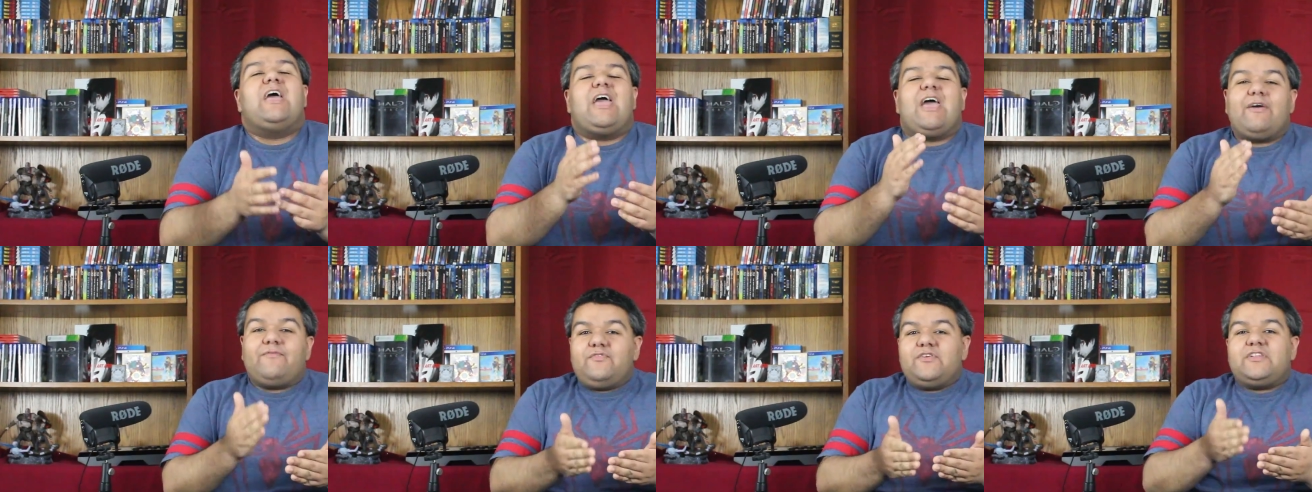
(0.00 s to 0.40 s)

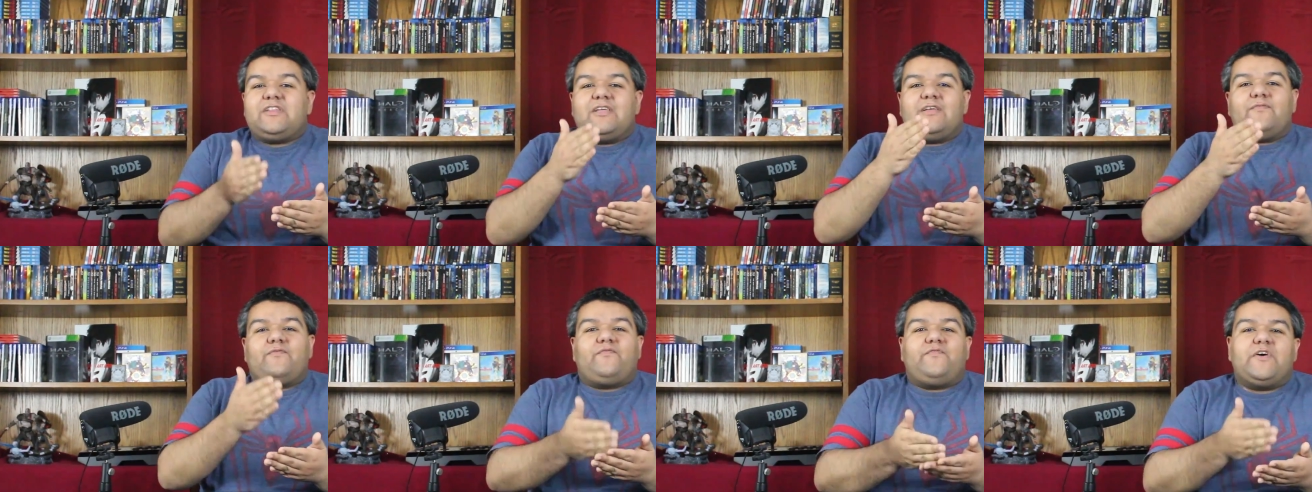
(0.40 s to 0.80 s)

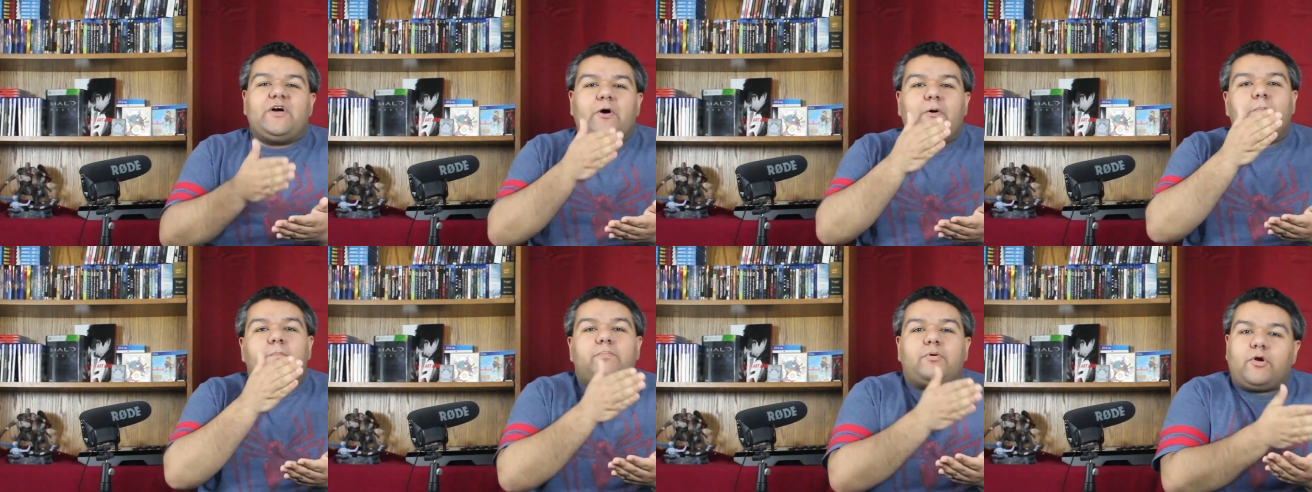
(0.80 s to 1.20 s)
Everything
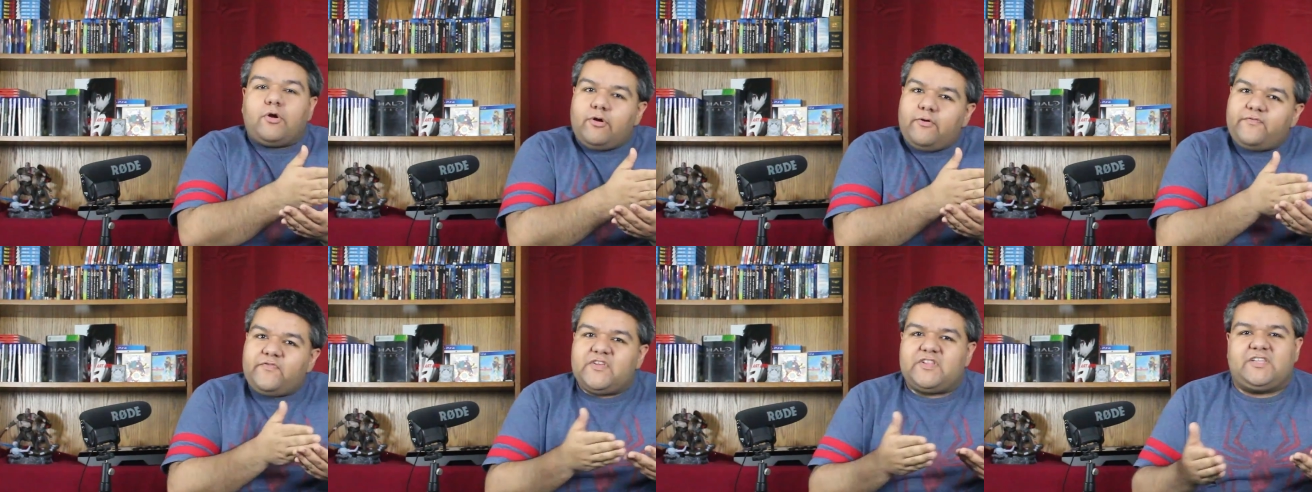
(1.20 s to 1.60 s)
felt
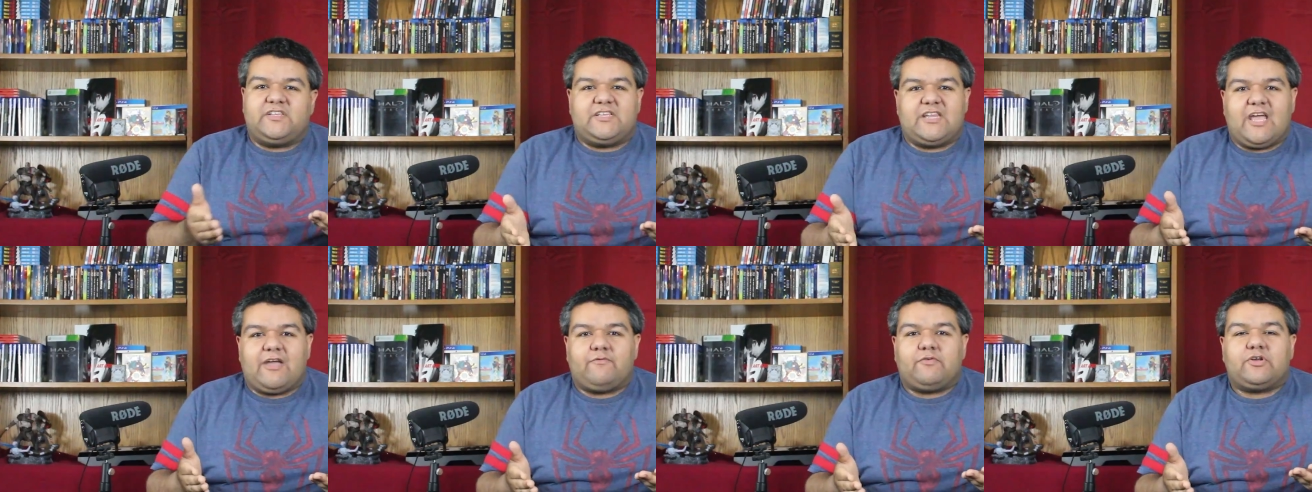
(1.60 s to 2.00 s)
perfect
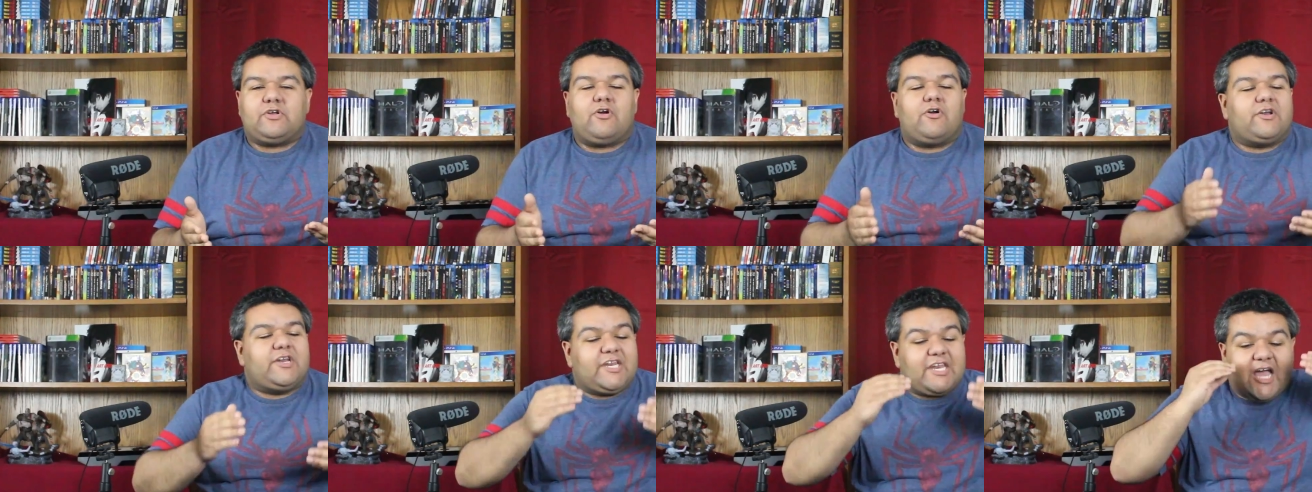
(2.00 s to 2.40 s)
in that
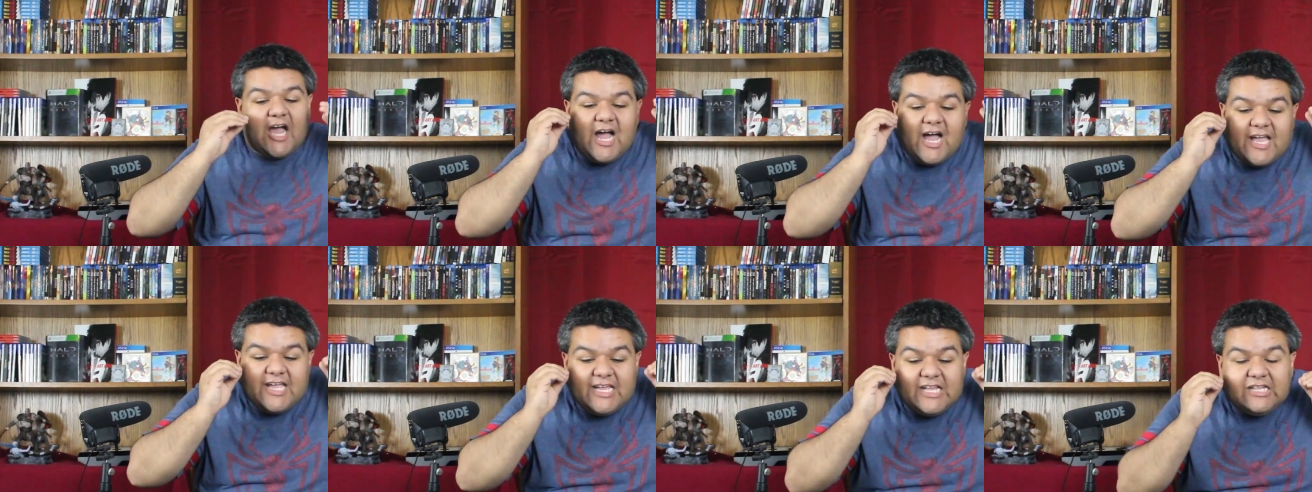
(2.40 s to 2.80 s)
regard, and
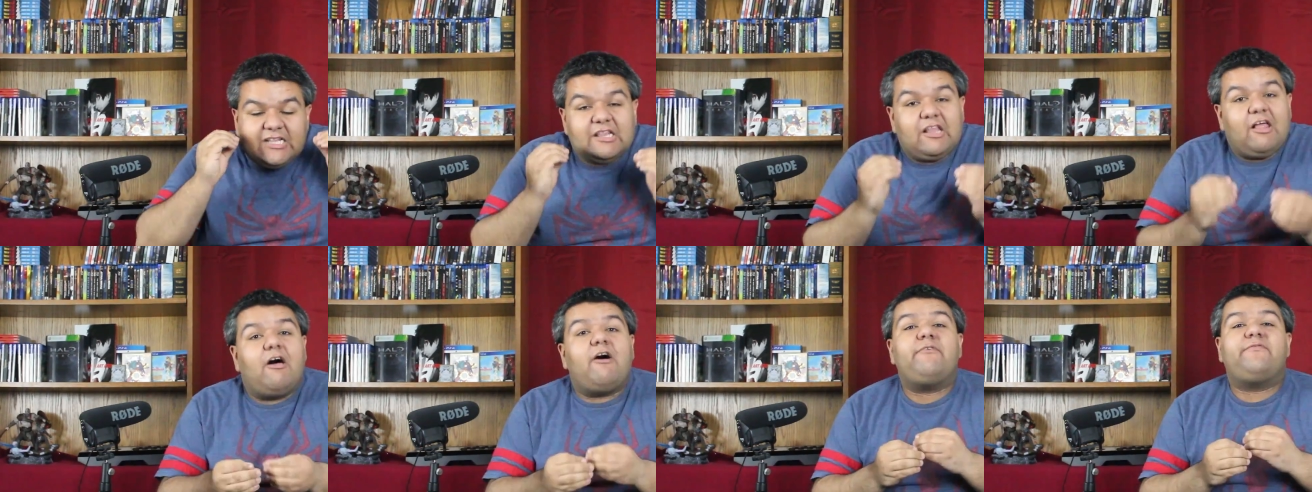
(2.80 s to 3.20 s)
I
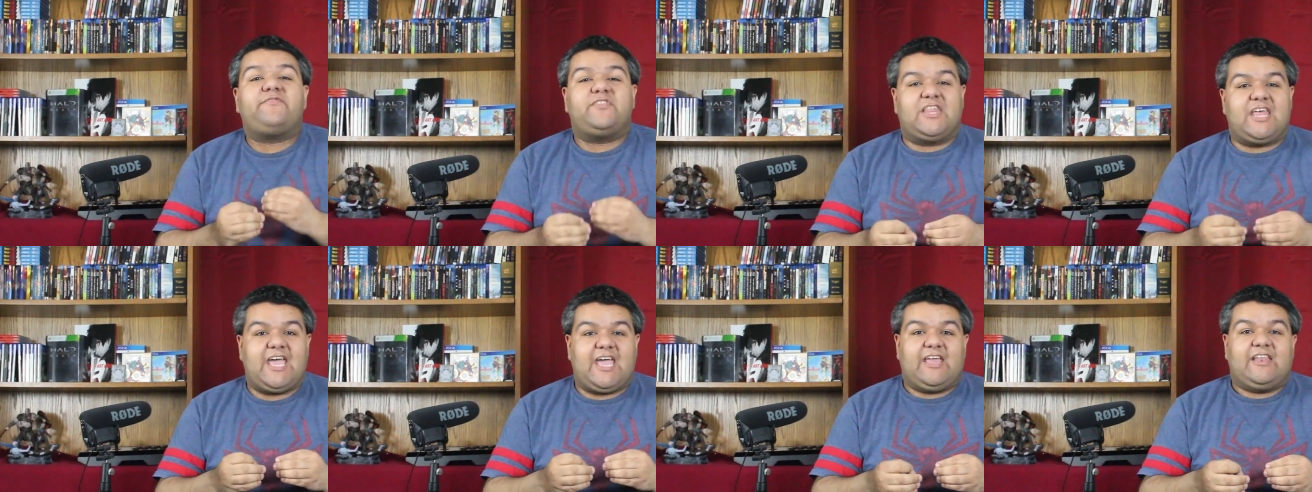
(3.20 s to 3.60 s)

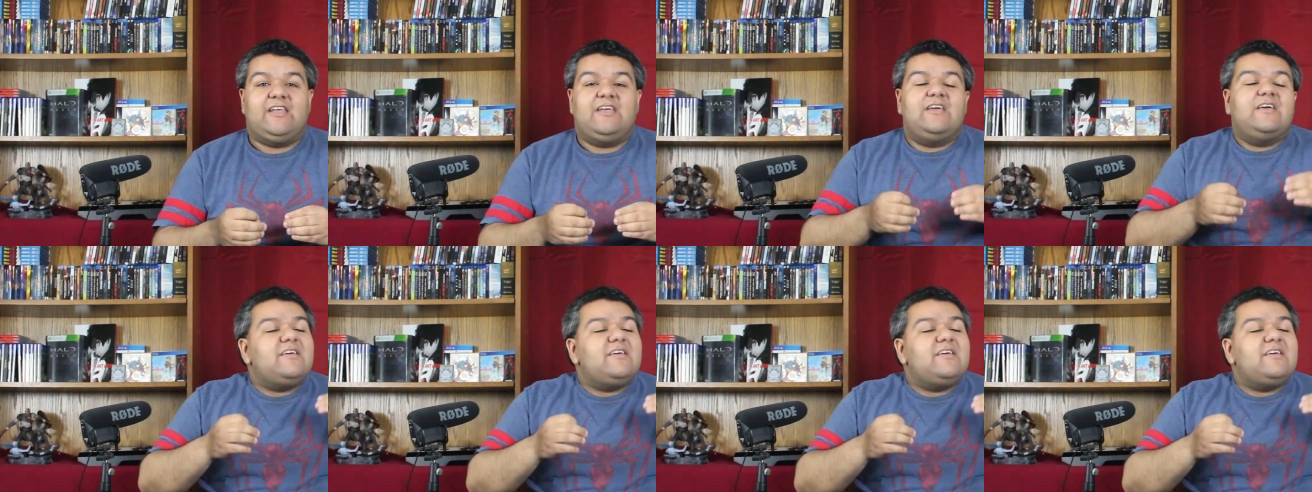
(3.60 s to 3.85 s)
love that.